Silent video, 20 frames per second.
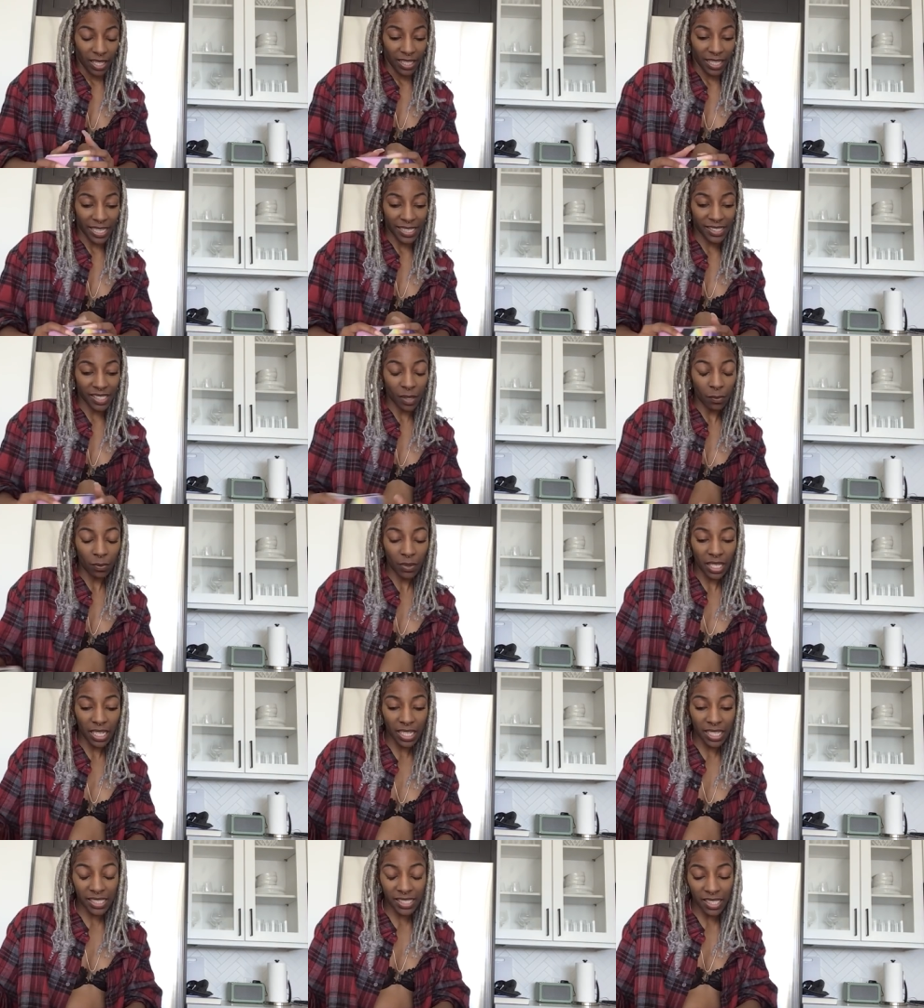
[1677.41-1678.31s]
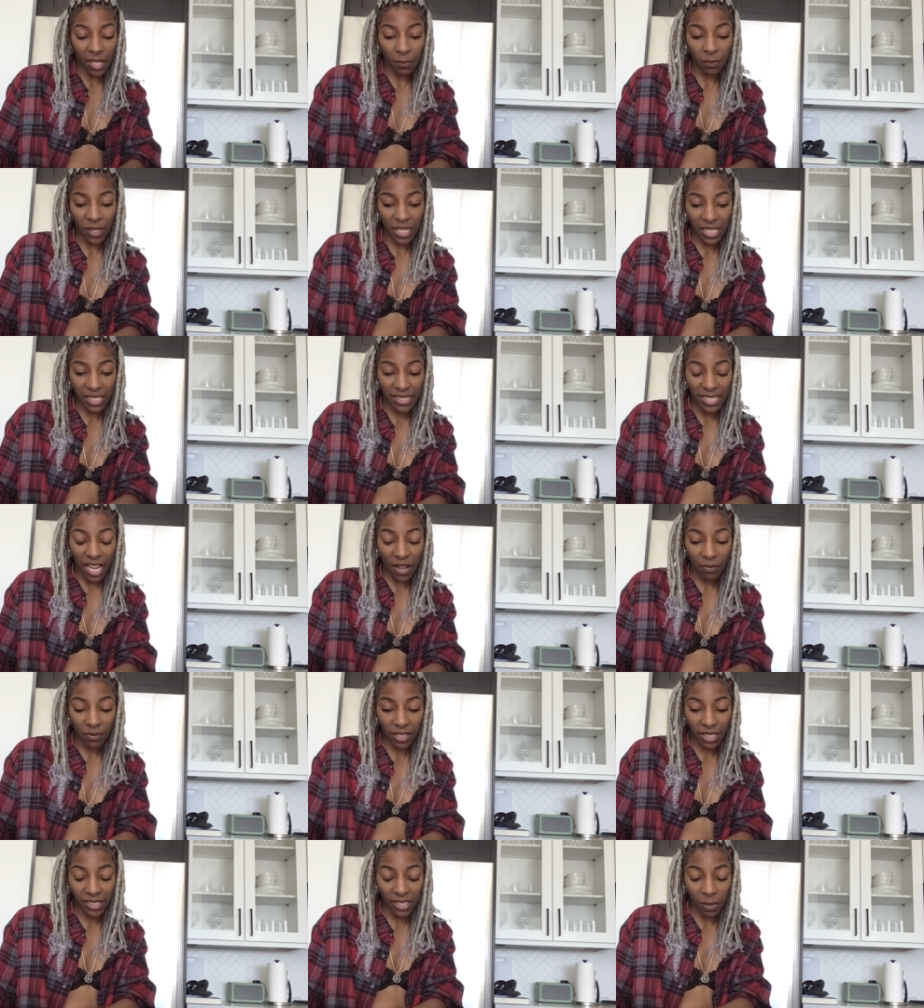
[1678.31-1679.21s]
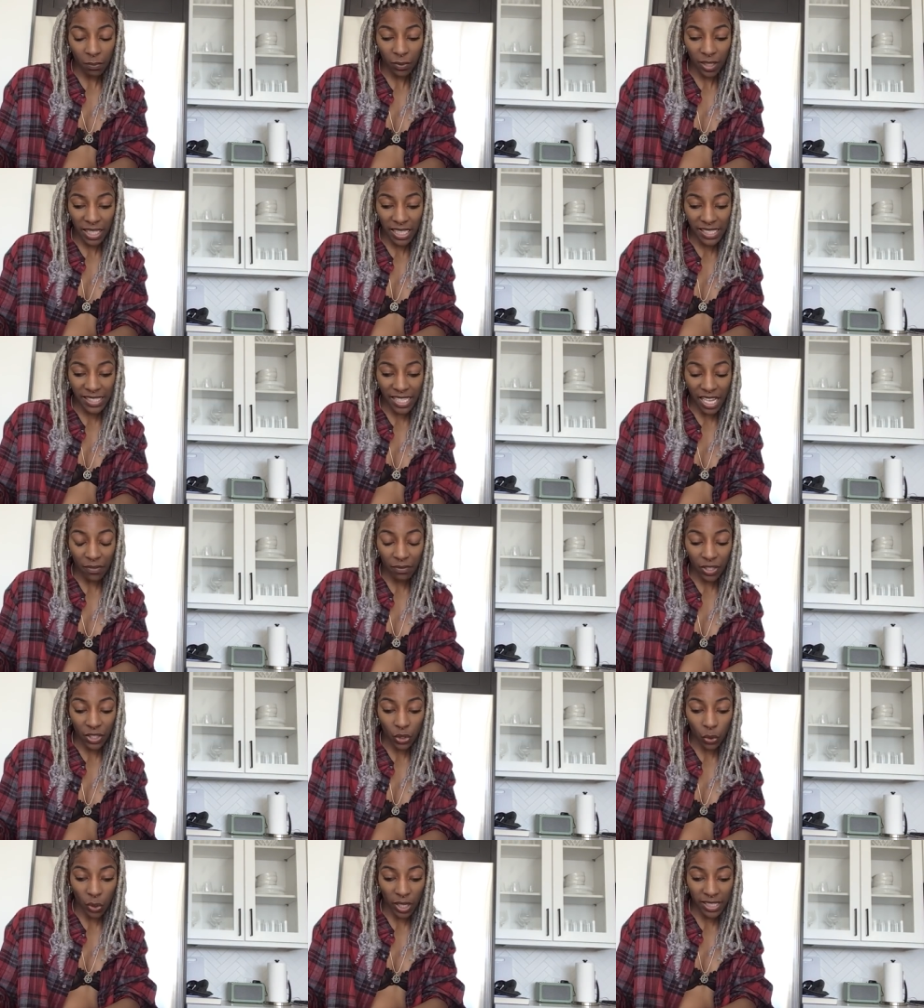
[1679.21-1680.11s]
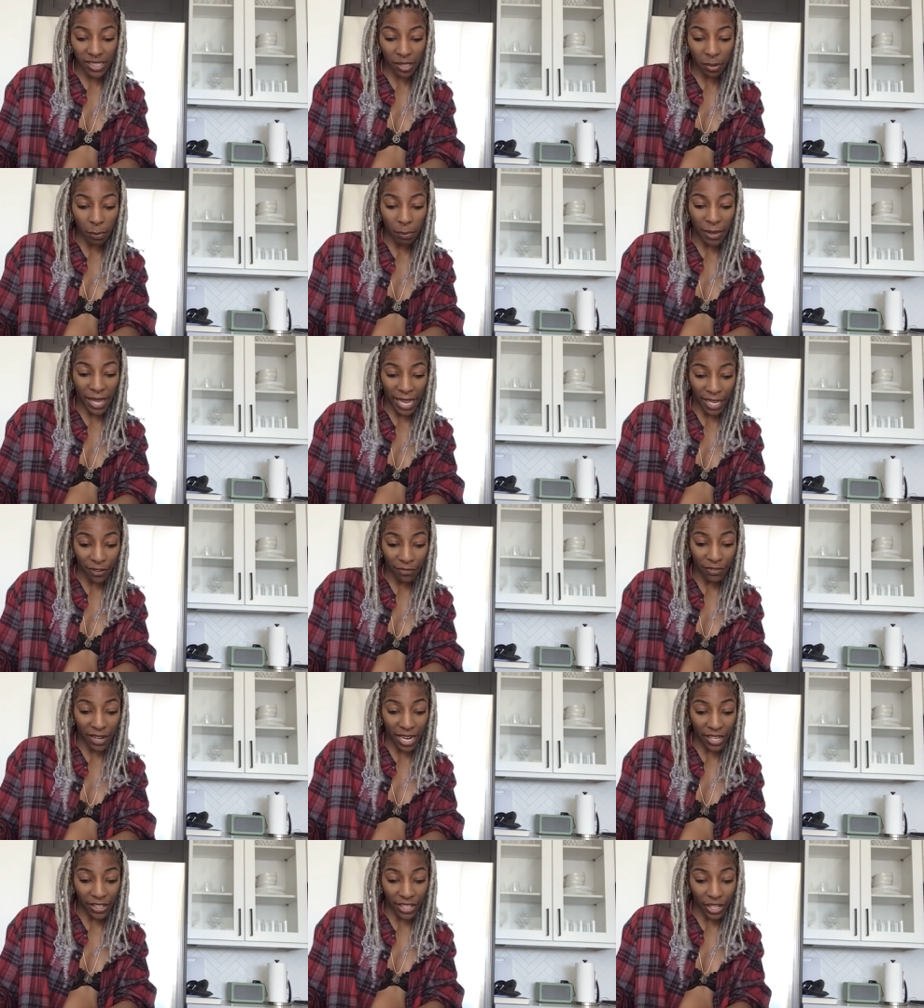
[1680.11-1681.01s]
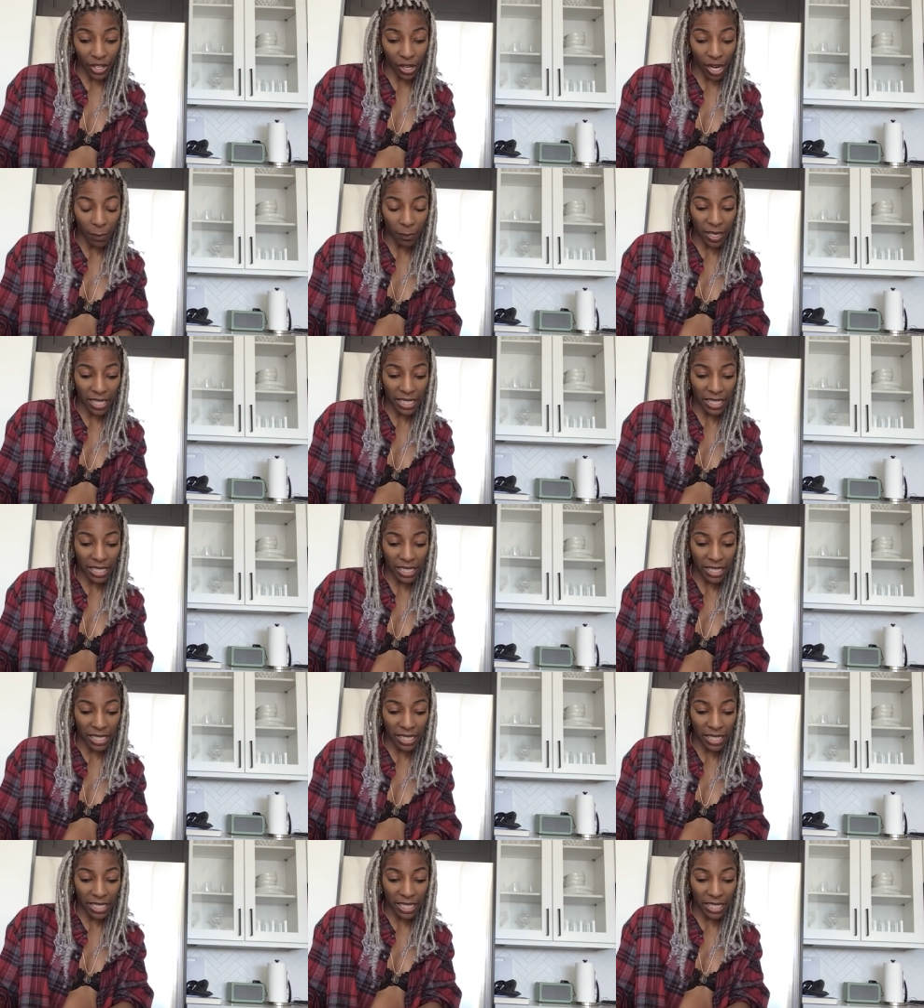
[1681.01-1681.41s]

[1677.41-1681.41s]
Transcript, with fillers: Yeah, something something definitely something is definitely going to backfire here. I'm